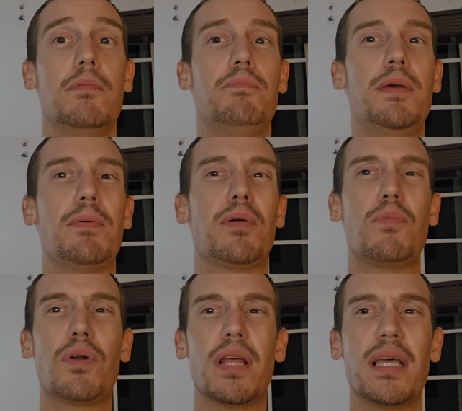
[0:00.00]
people are
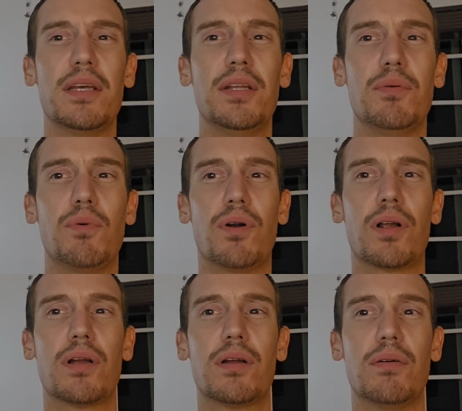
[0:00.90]
more likely to work
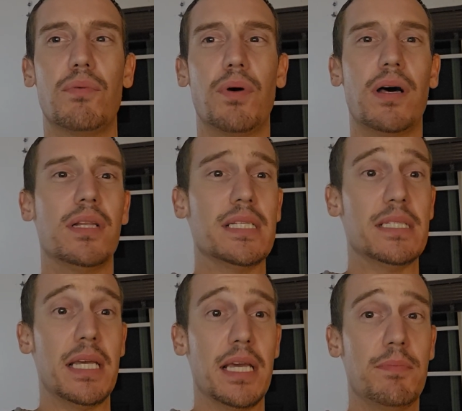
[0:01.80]
well in
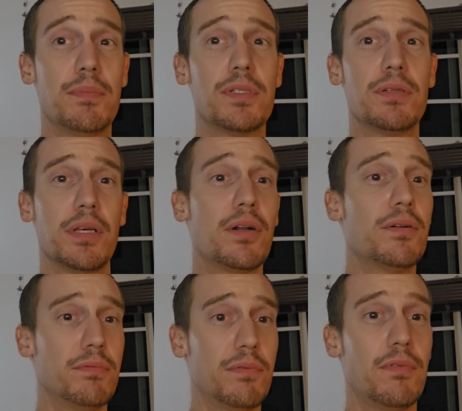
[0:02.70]
teams that
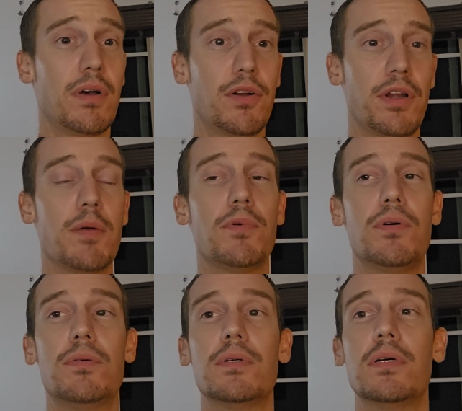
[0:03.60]
are
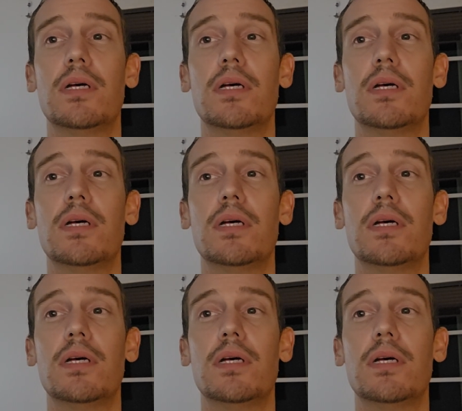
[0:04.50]
agreeable.